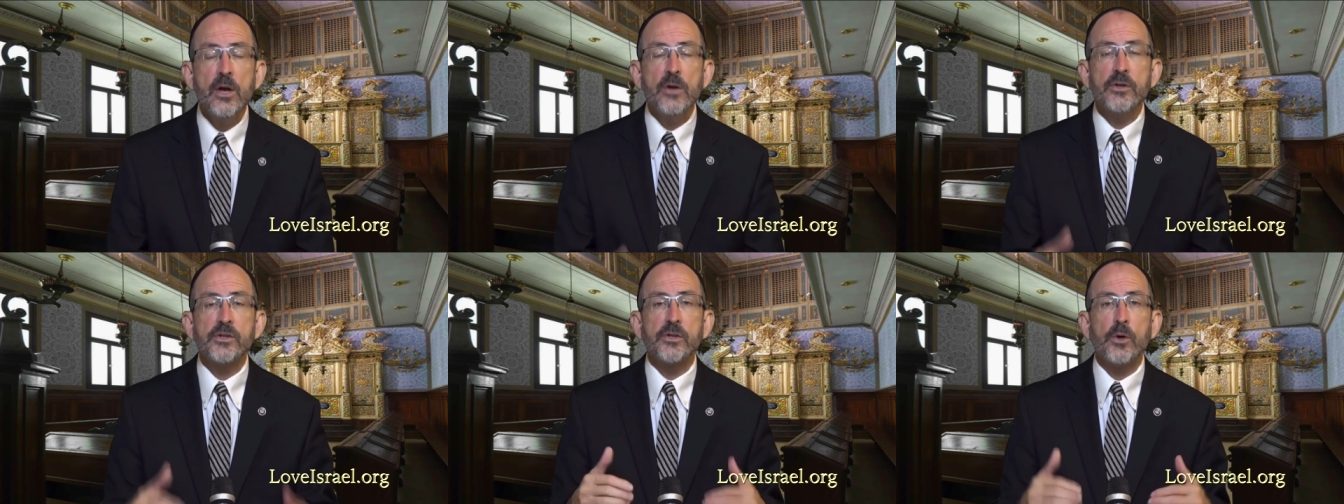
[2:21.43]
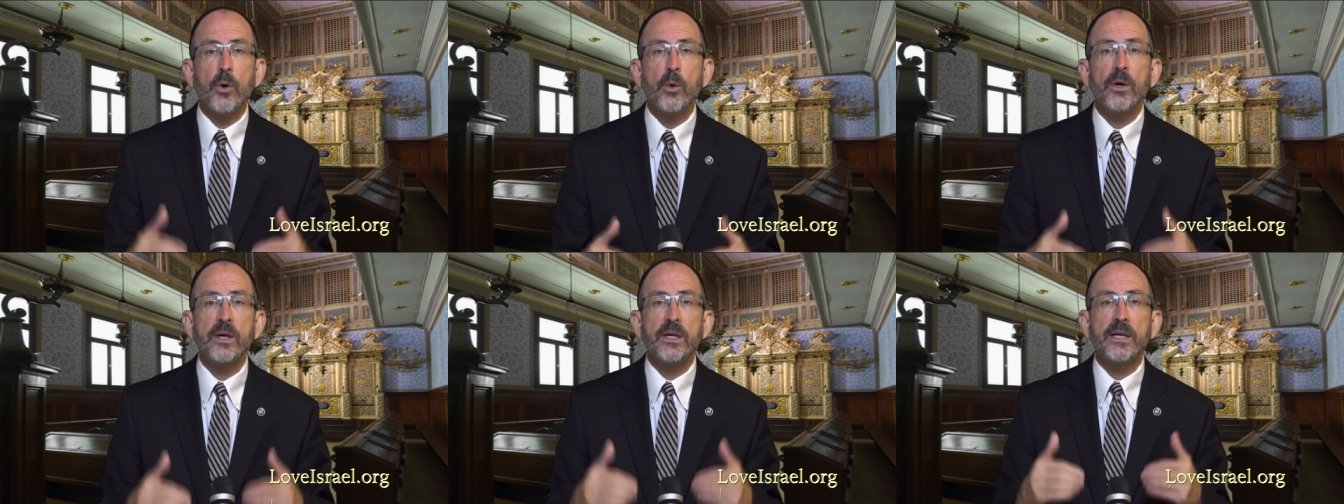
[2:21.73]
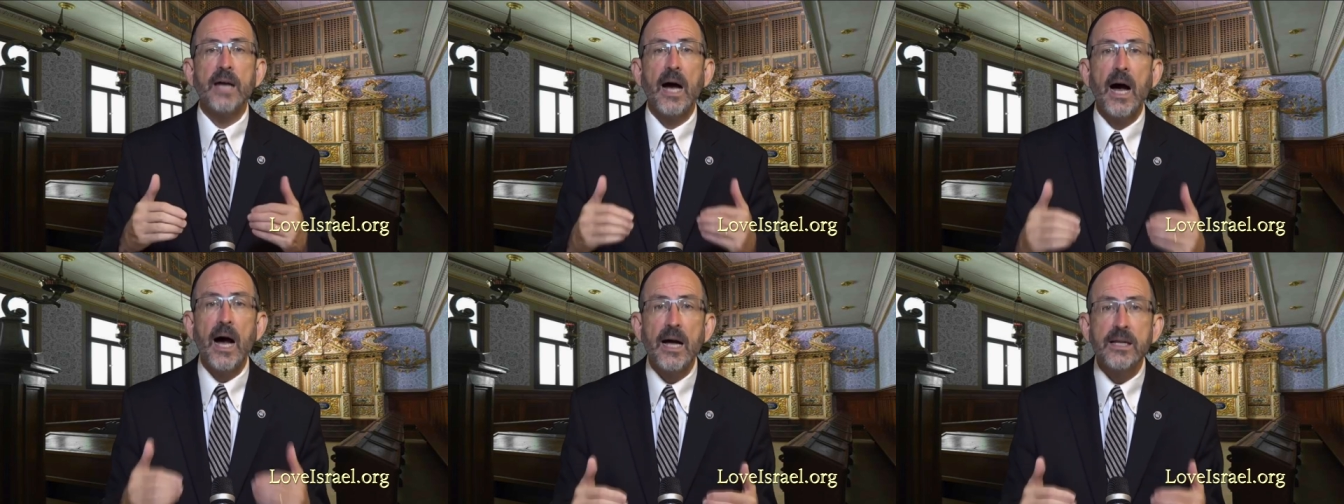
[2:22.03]
So,
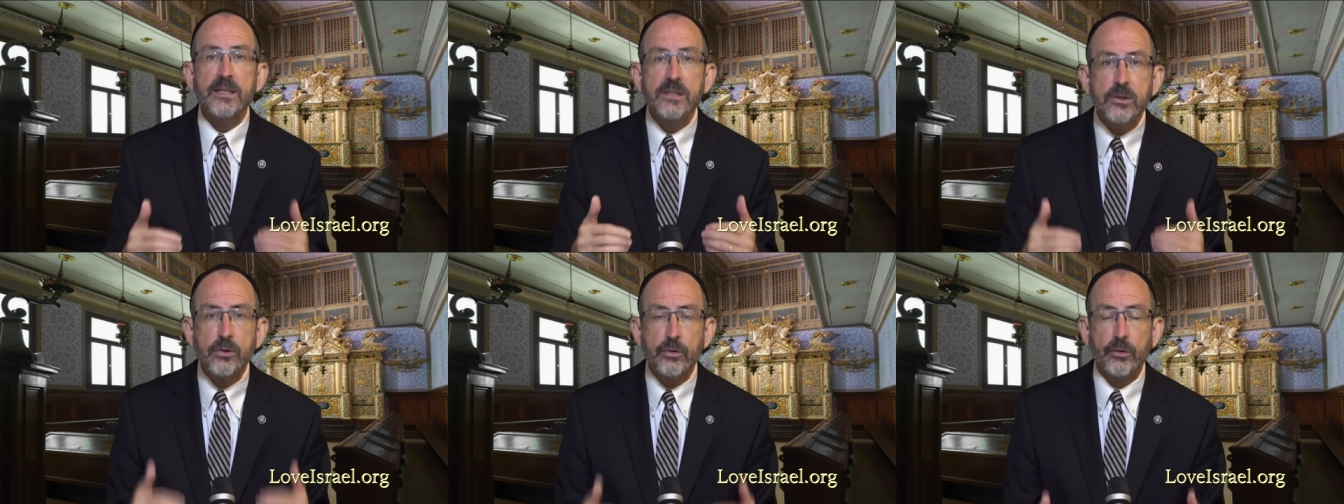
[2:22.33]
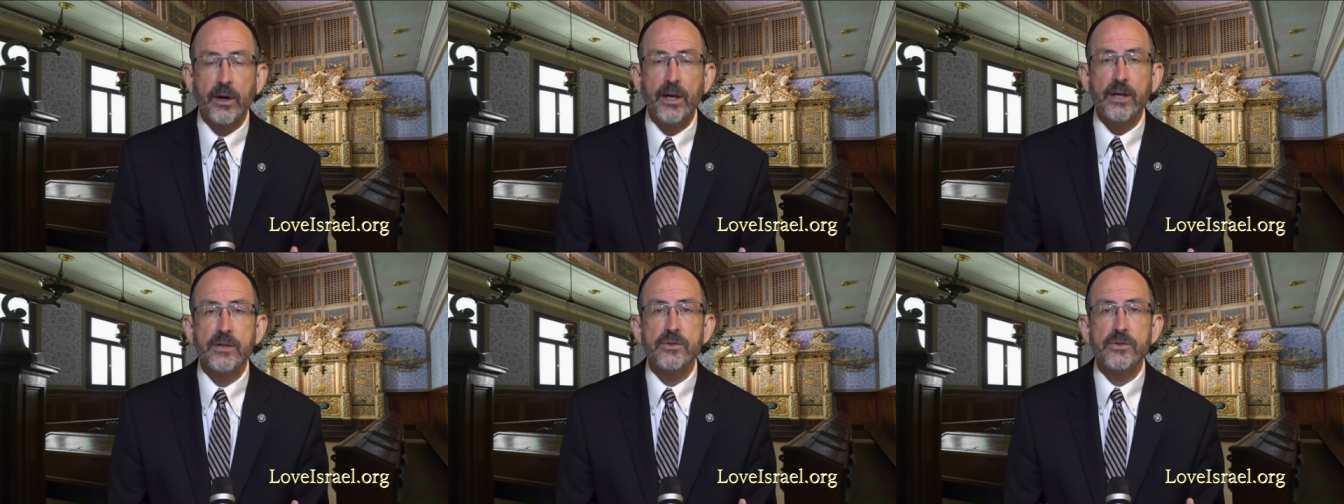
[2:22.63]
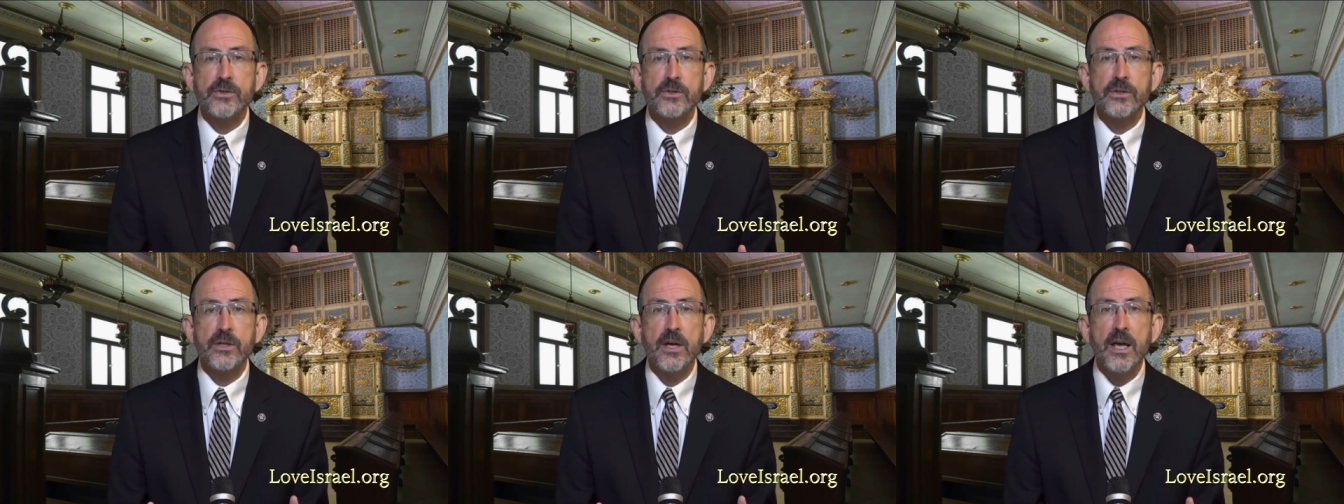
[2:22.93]
God's
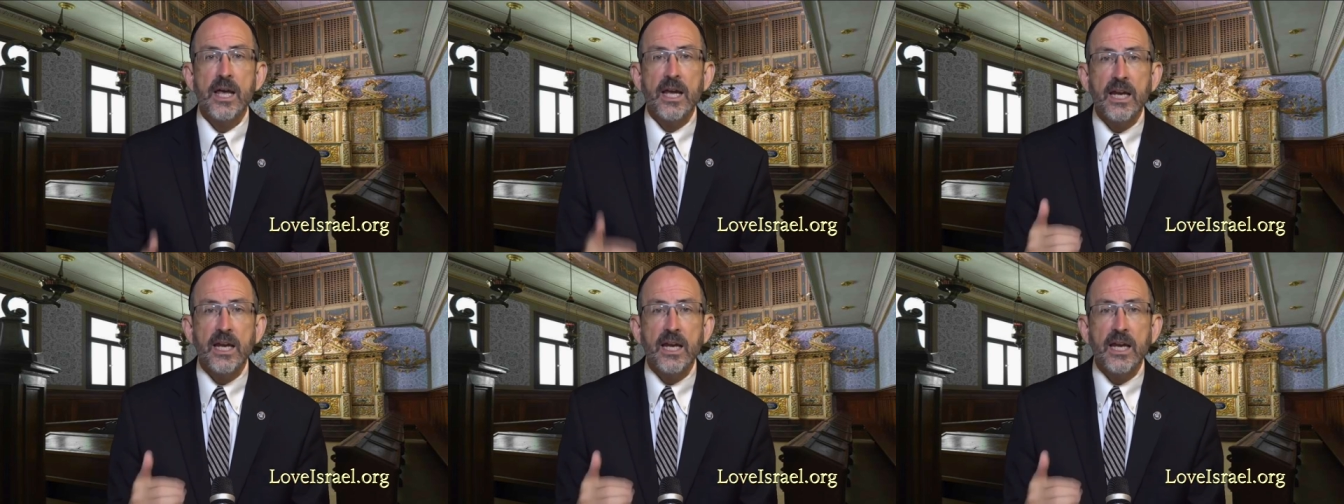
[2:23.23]
grace,